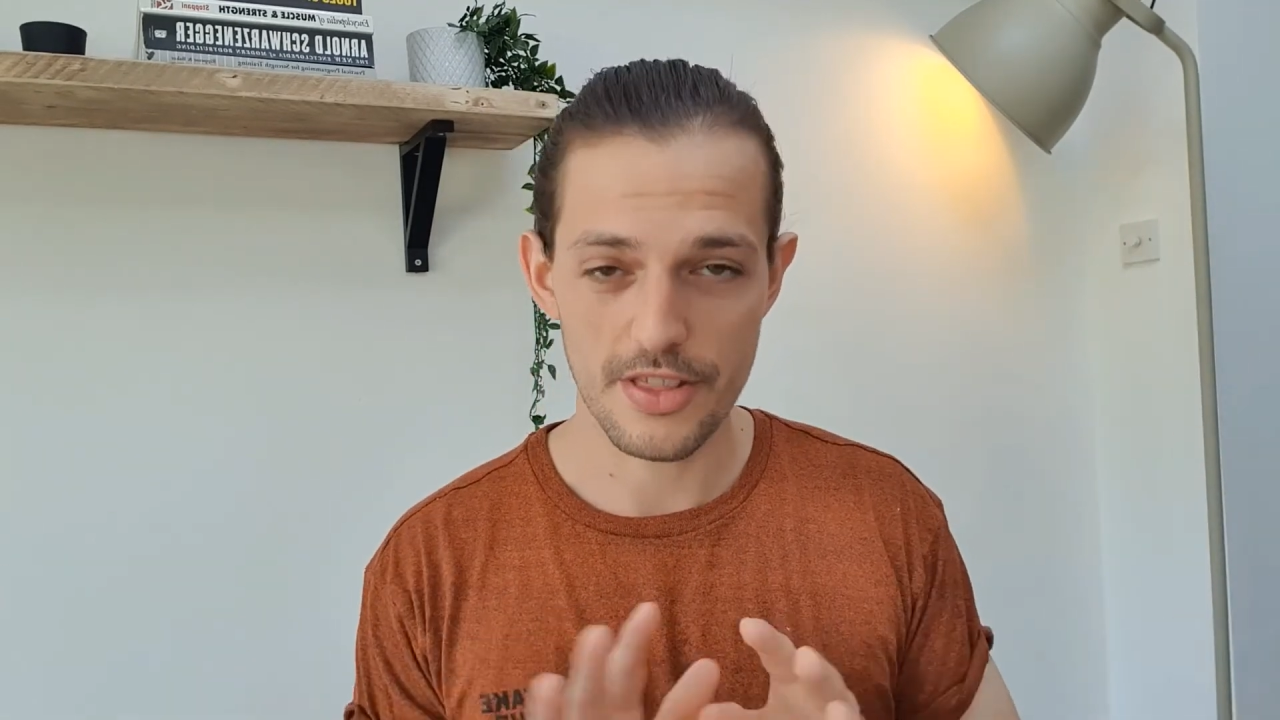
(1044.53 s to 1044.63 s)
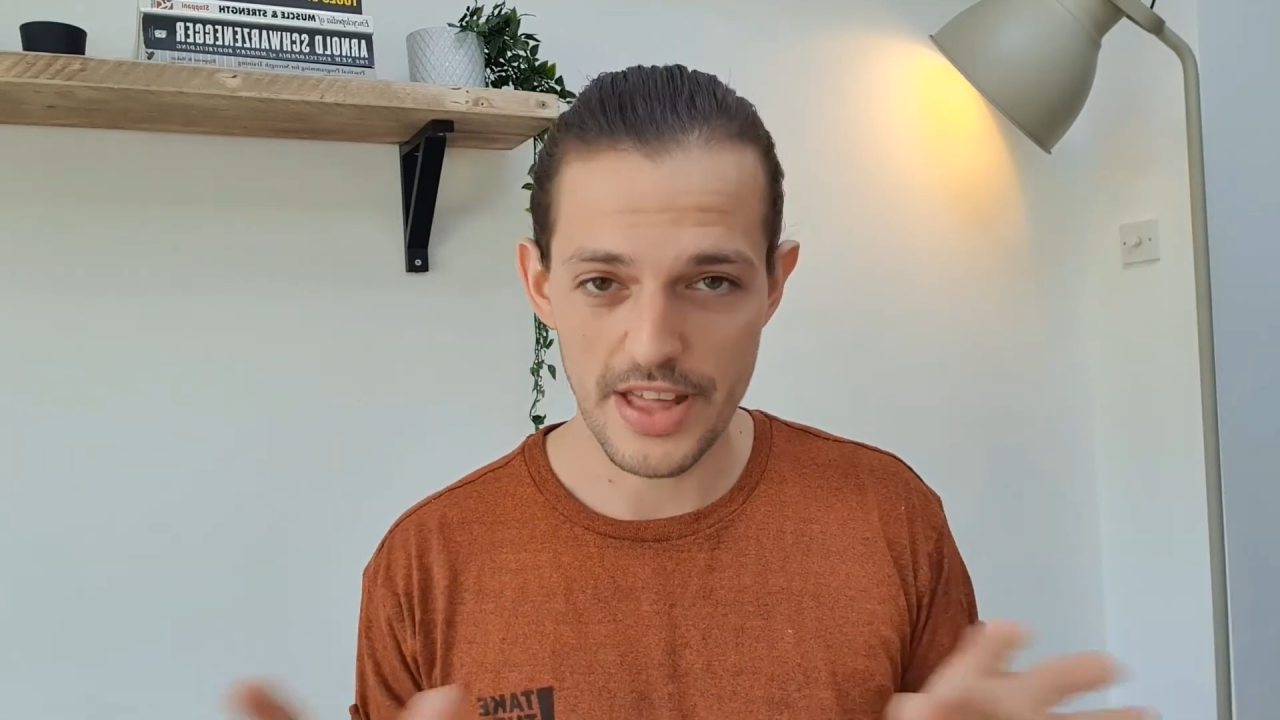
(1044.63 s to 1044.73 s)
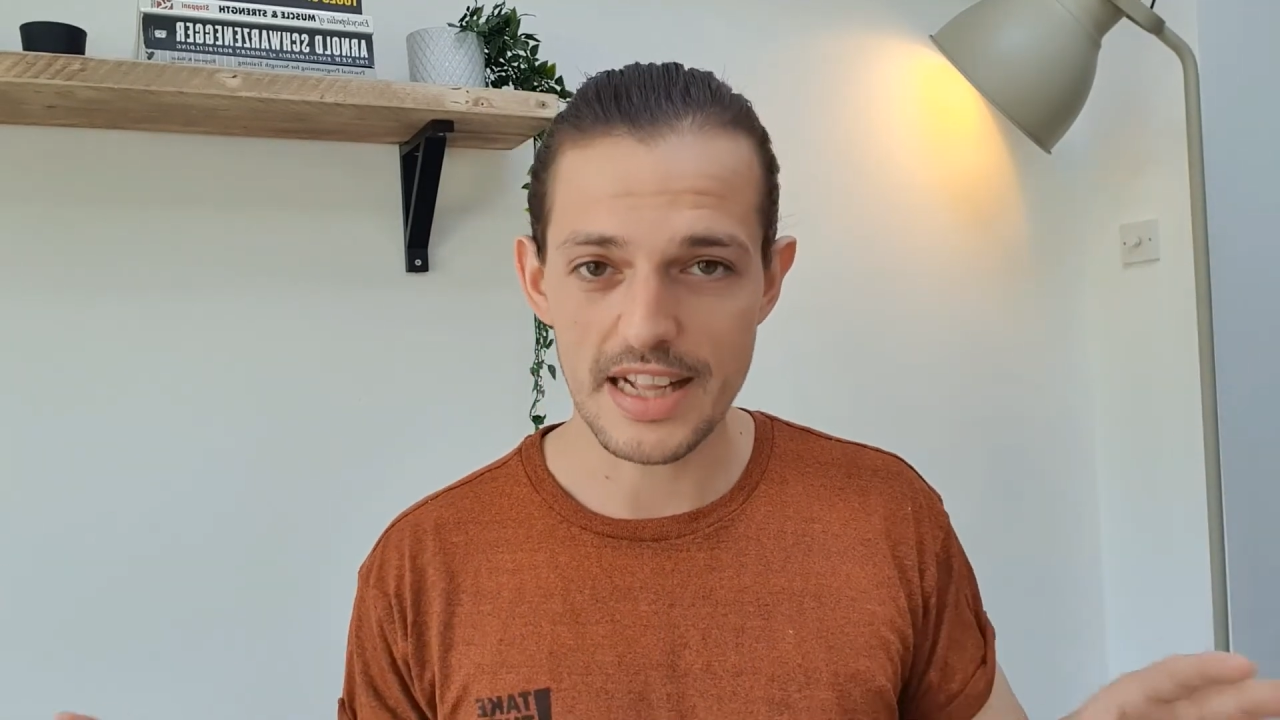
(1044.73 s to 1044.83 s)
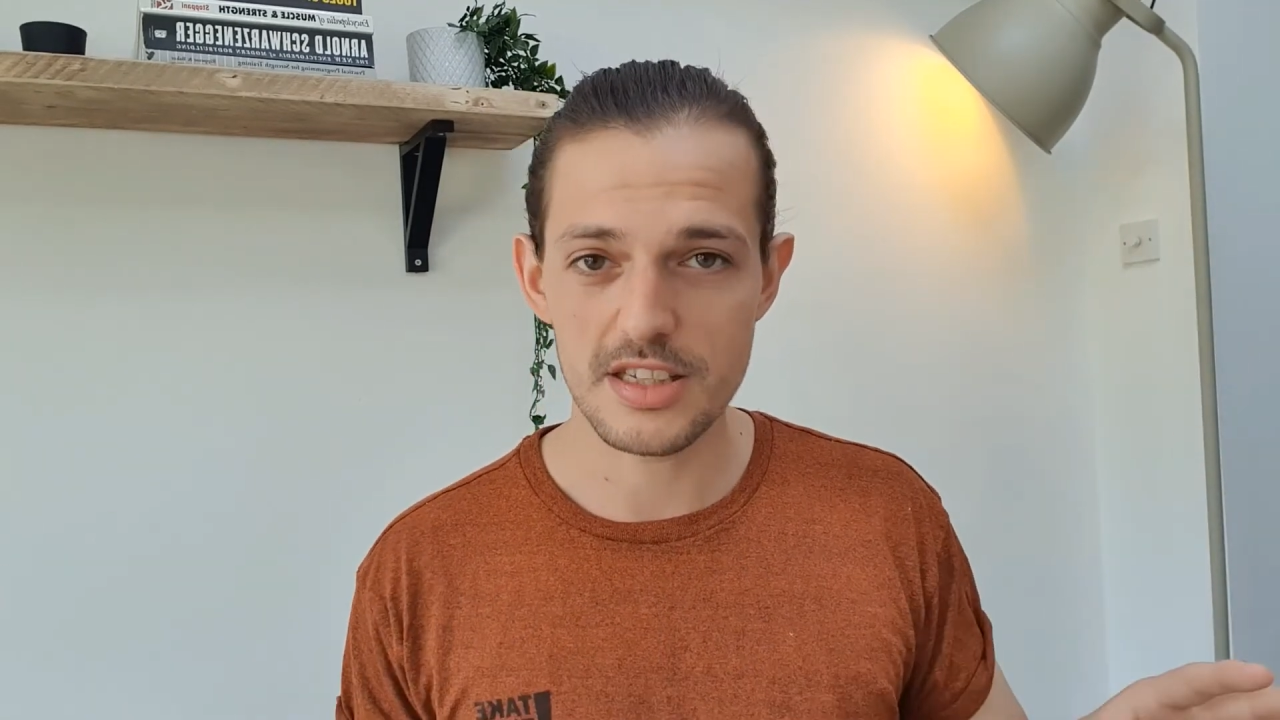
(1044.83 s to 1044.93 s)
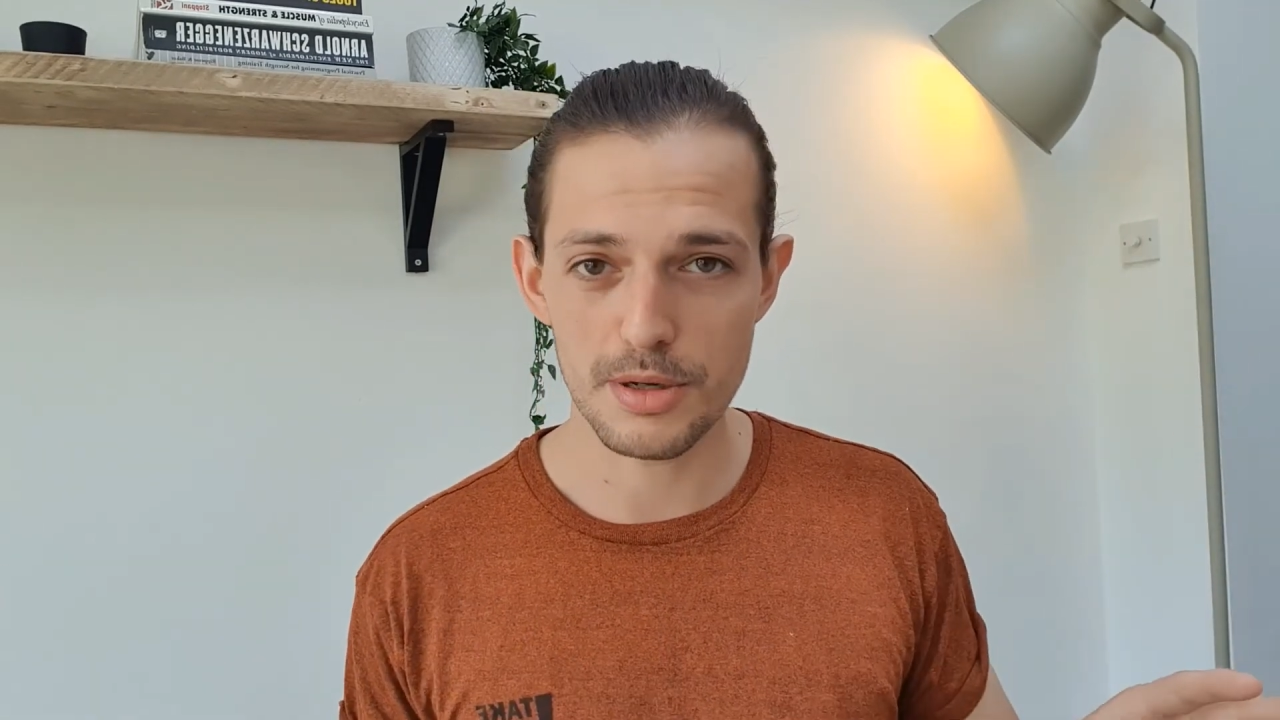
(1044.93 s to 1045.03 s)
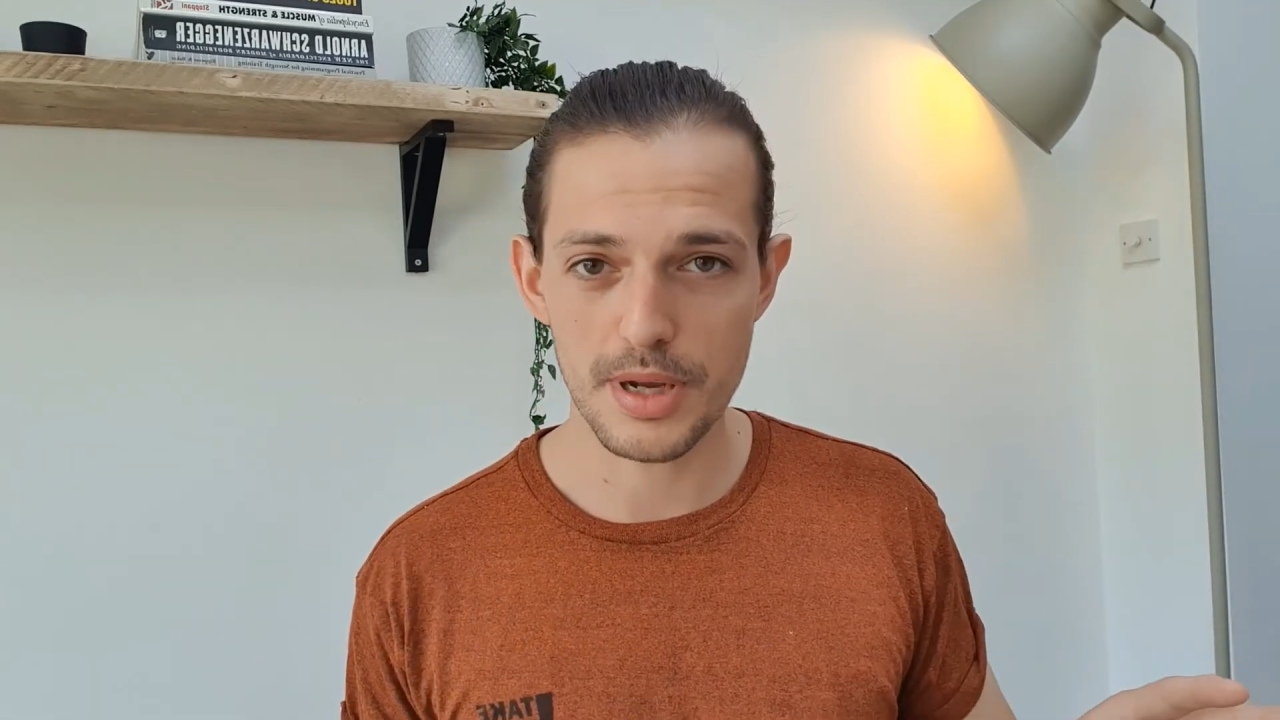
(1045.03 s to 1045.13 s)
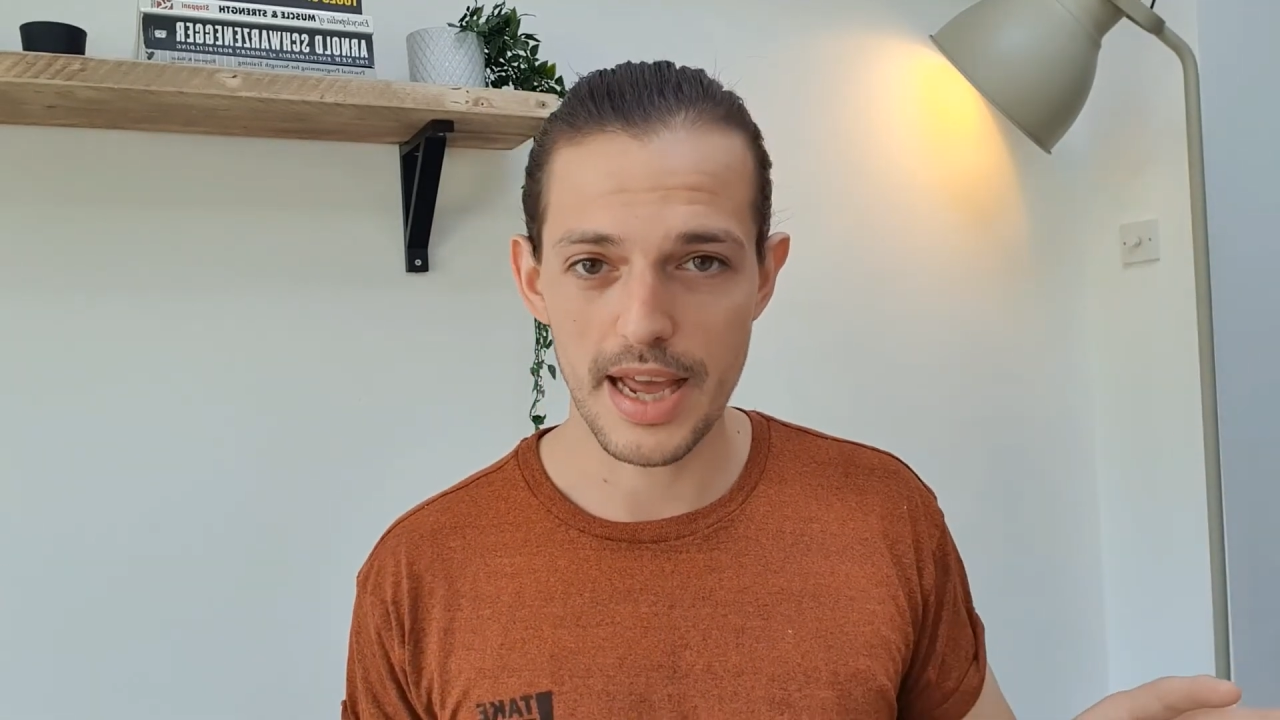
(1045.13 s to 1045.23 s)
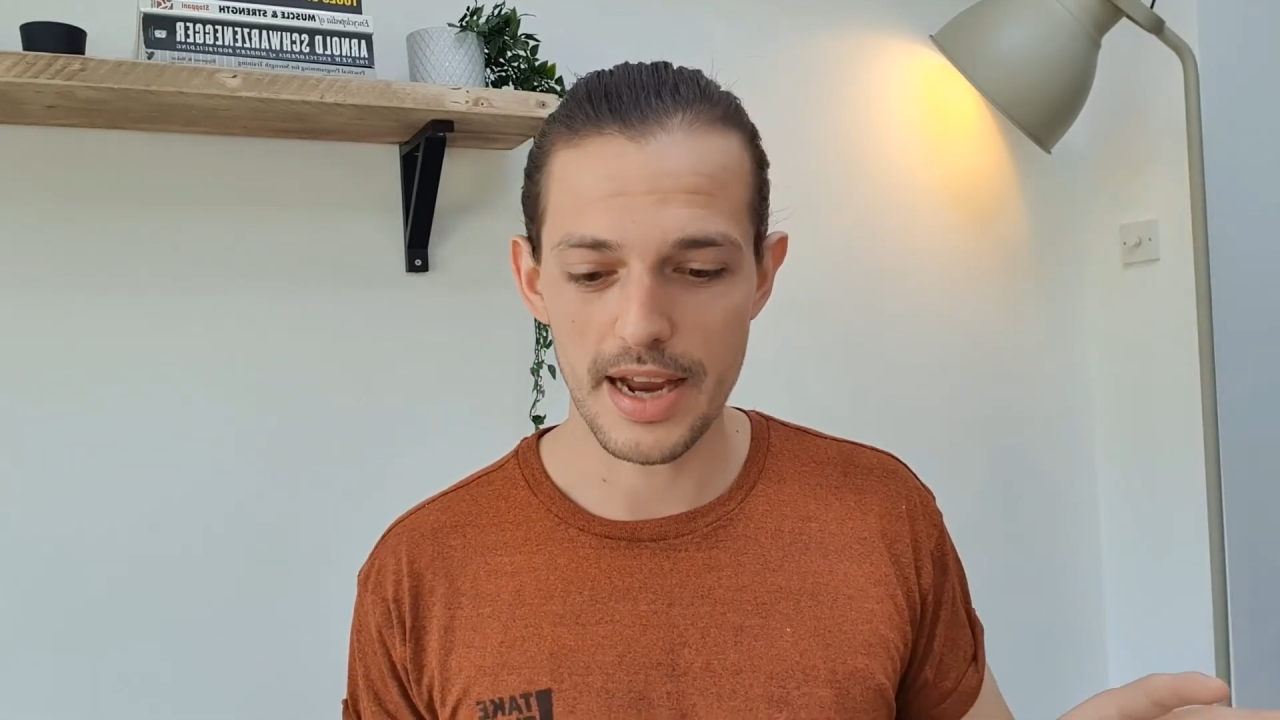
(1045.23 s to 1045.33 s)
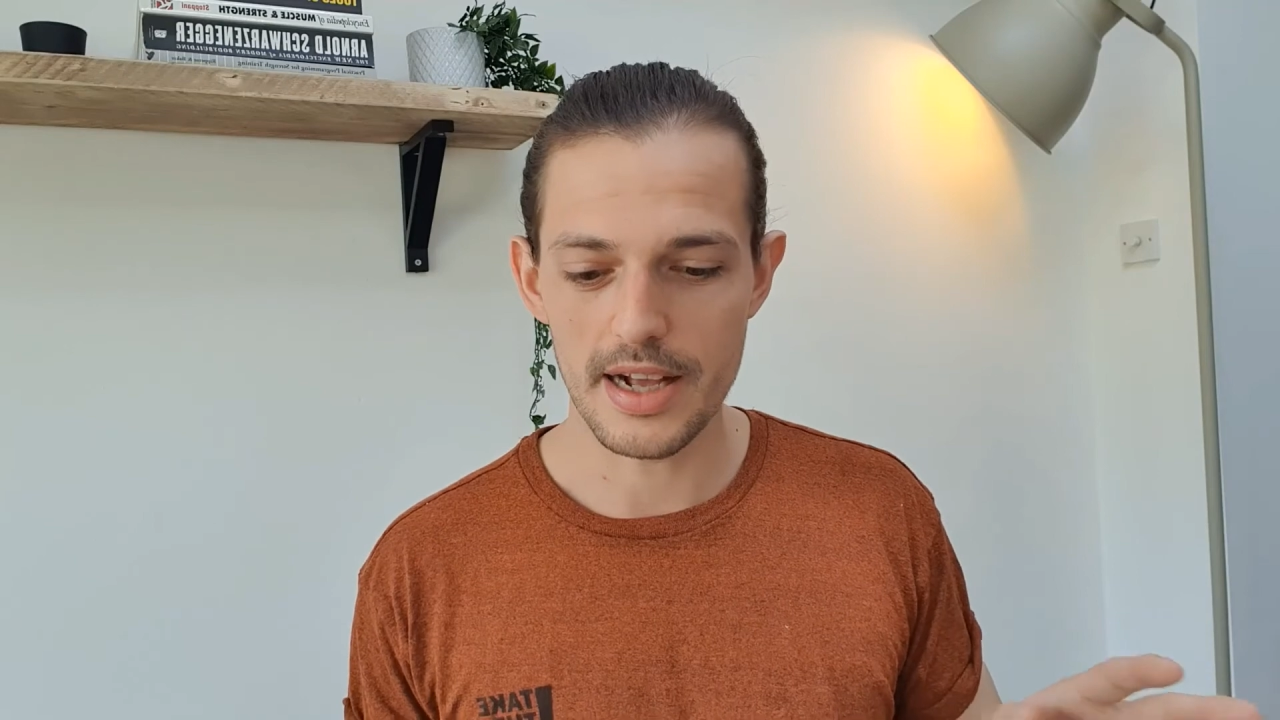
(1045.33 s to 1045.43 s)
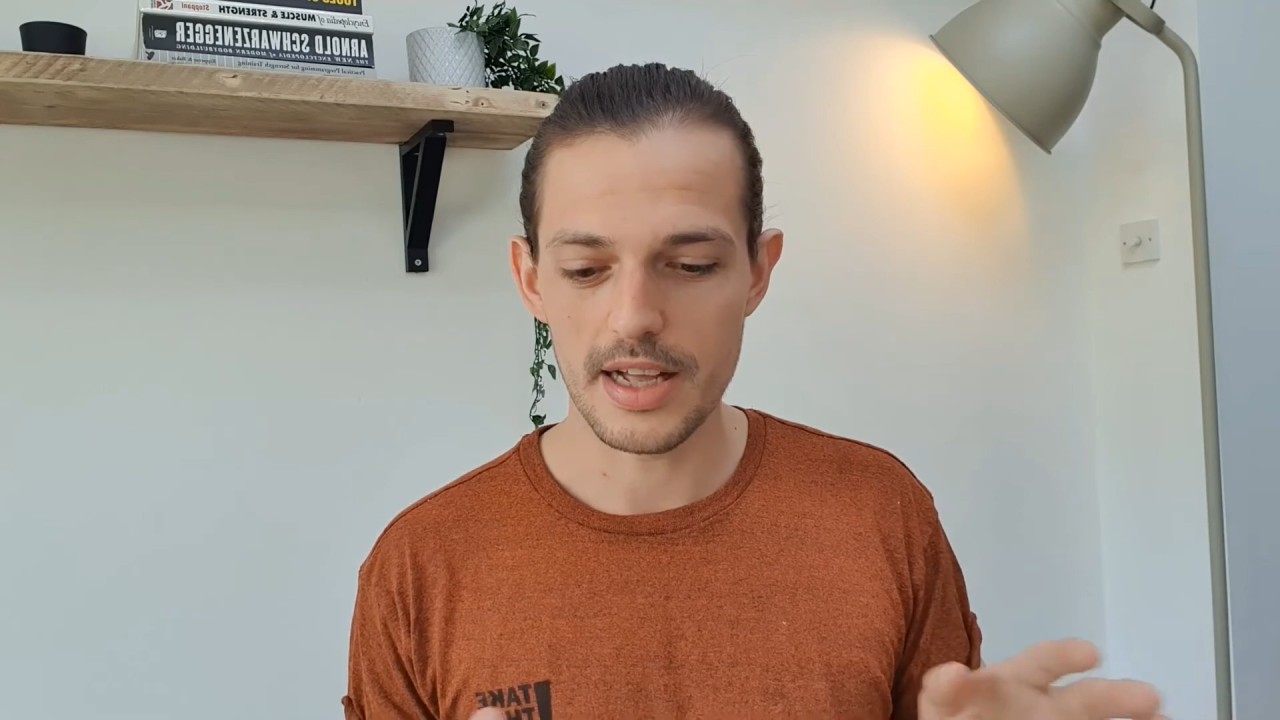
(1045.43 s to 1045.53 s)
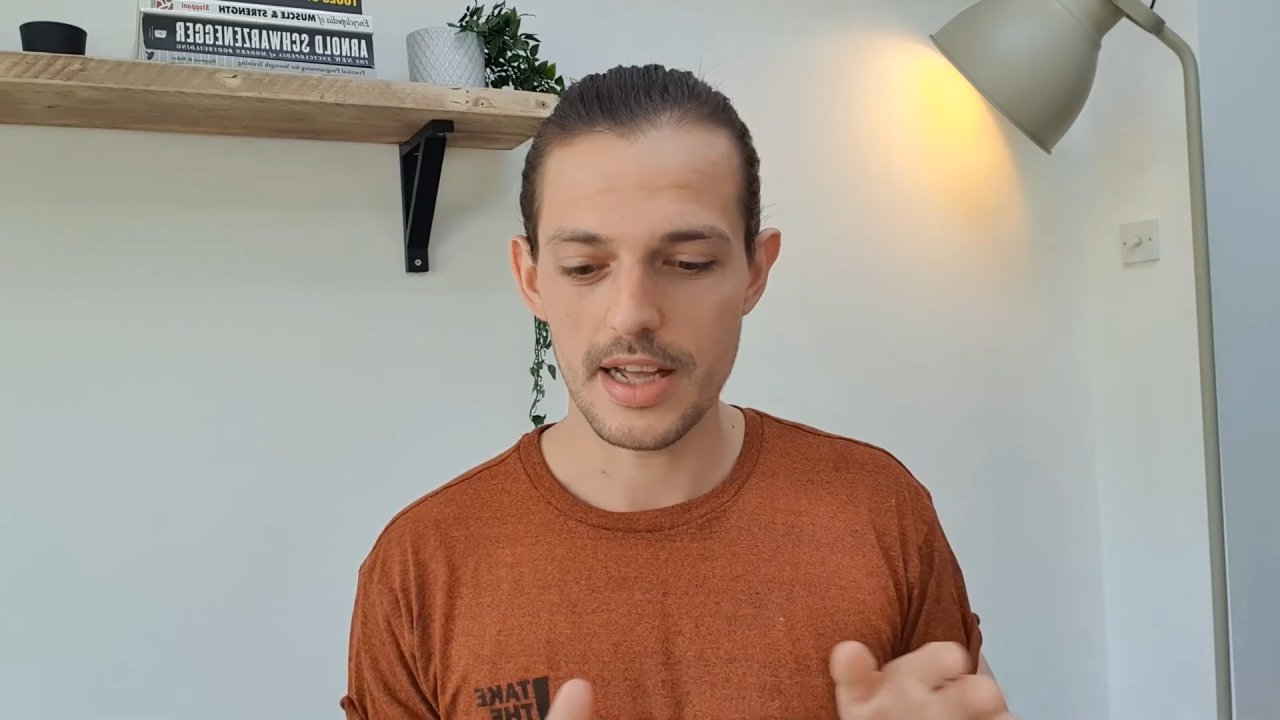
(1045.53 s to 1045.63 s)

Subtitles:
That's okay.